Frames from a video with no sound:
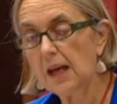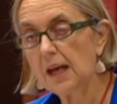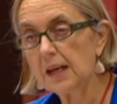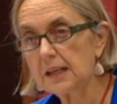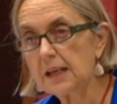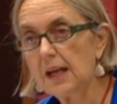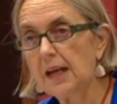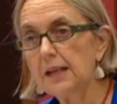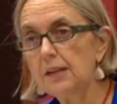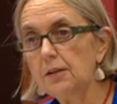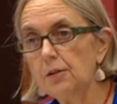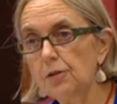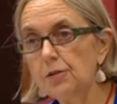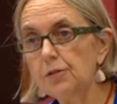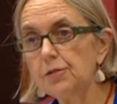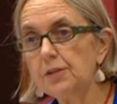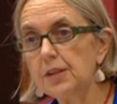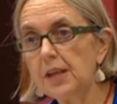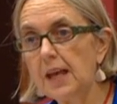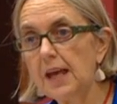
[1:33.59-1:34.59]
Again,
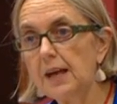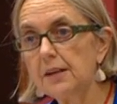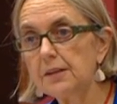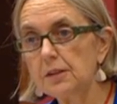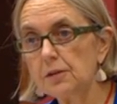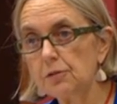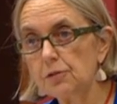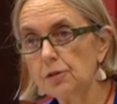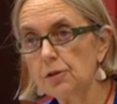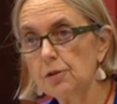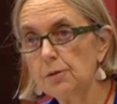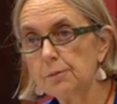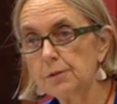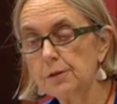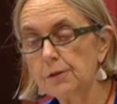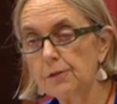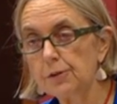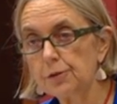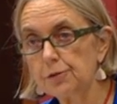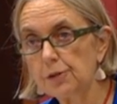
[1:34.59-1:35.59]
losing out in
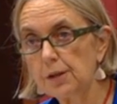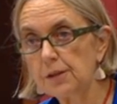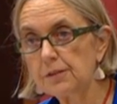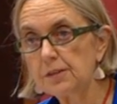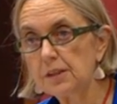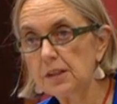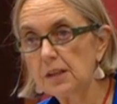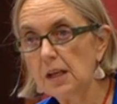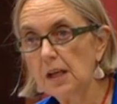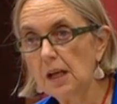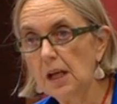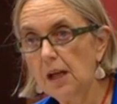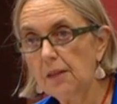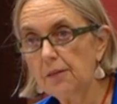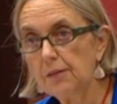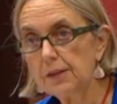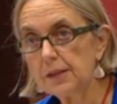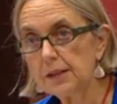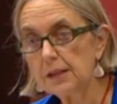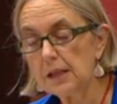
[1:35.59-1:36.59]
terms of addressing
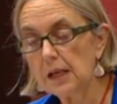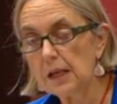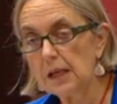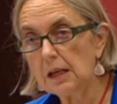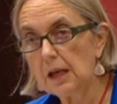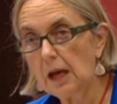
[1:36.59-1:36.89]
the